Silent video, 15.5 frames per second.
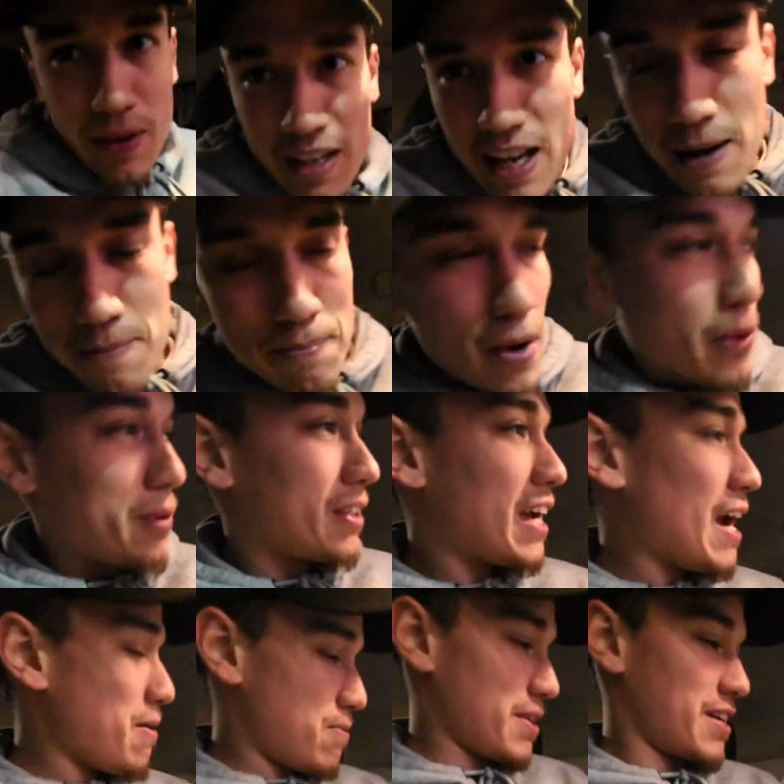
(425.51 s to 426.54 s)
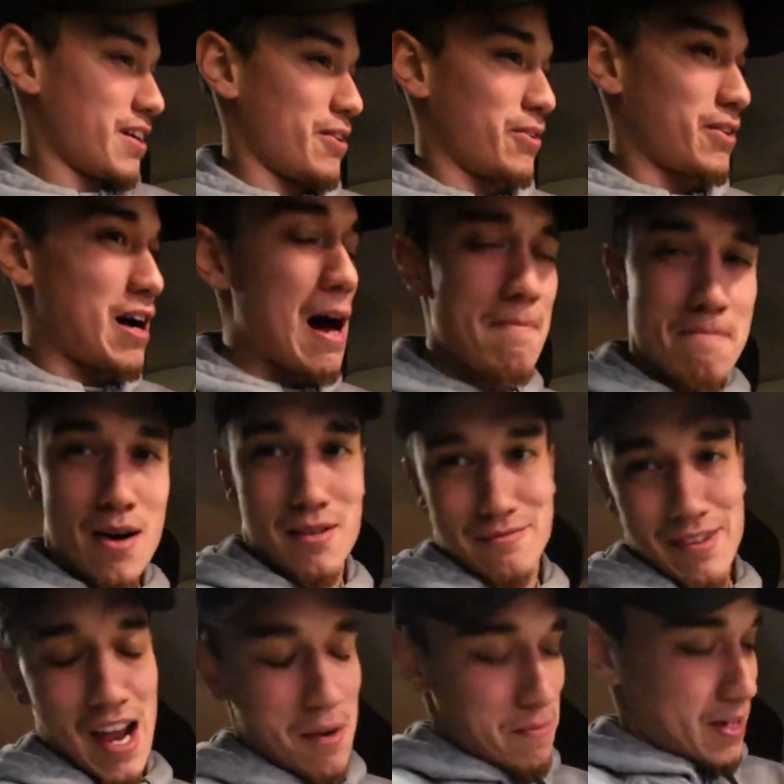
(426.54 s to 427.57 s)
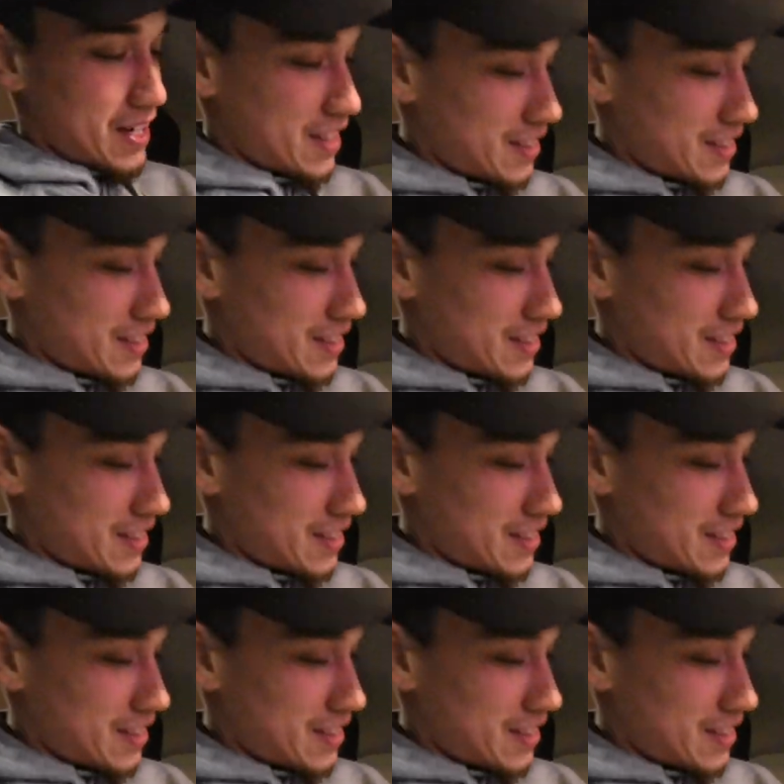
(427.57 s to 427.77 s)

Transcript: Get a boat. Here we go. Come on. here we go.